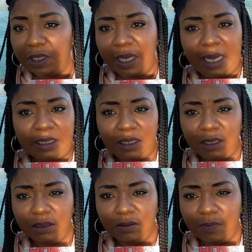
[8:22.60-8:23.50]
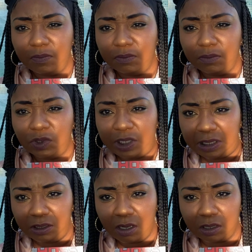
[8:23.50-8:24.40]
I think Jess
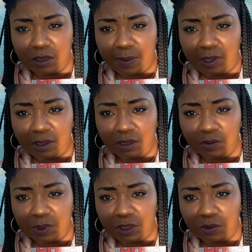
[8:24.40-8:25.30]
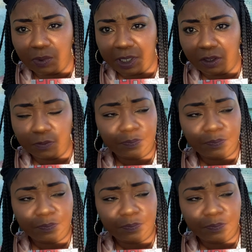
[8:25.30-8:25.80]
talked about this one as well.